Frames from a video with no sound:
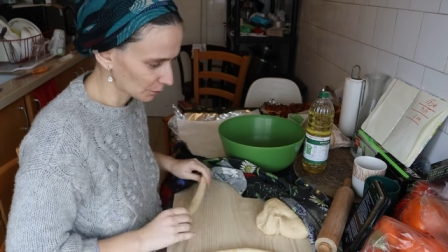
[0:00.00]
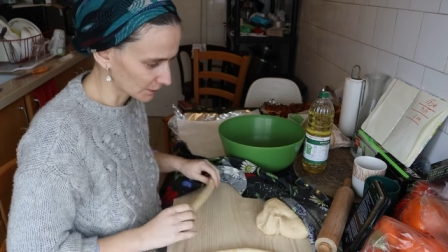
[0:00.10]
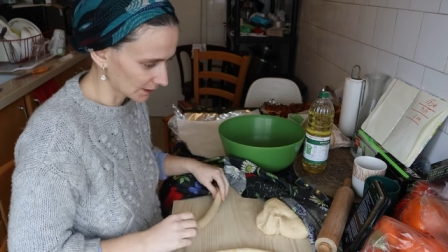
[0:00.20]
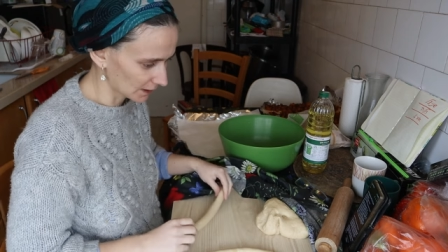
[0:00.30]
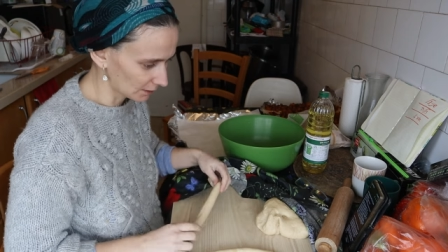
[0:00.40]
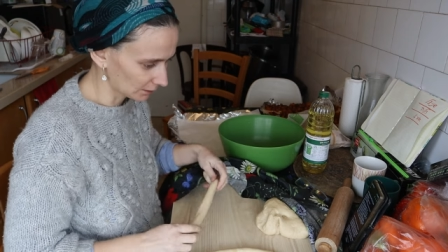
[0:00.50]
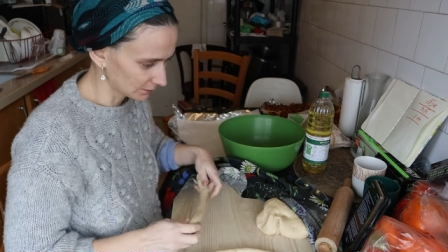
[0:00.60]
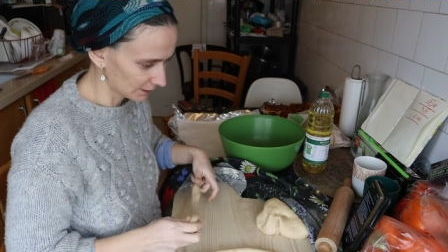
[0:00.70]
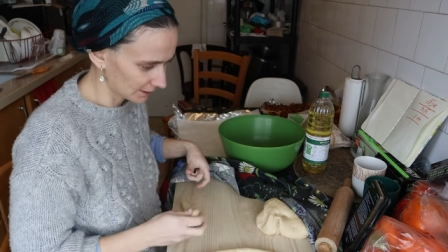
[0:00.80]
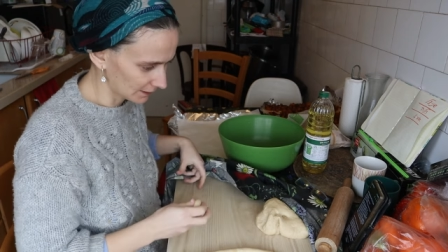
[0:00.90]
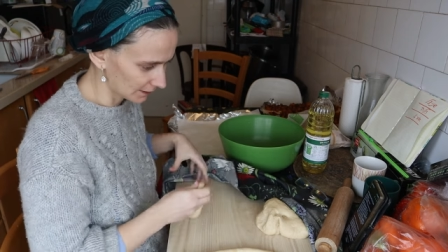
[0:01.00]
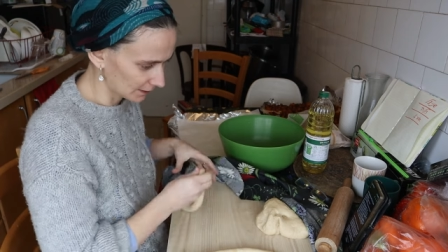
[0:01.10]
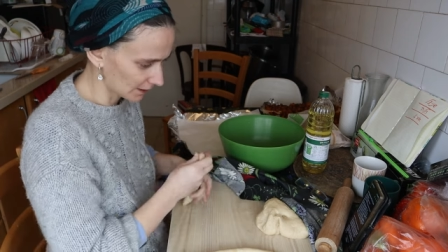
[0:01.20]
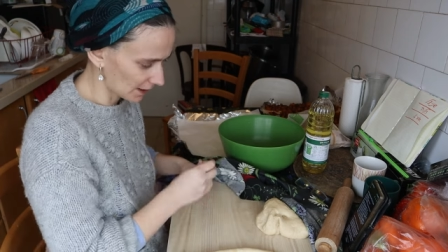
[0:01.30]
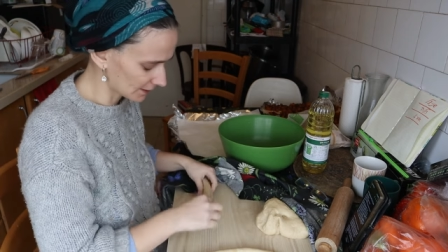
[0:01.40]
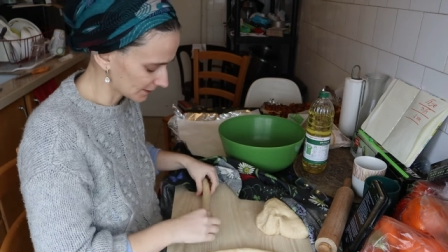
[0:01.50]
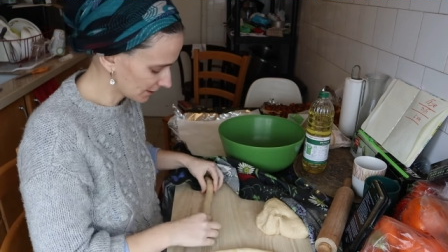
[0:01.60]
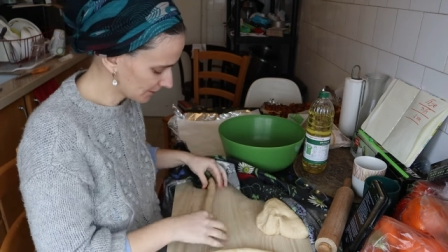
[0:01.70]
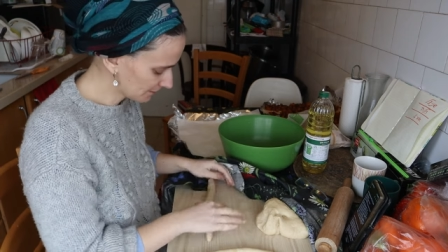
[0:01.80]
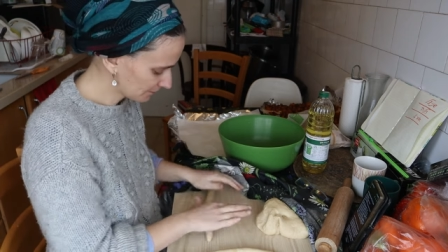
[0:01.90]
was killed in uh,
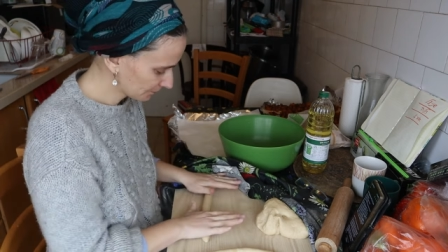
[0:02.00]
Gaza.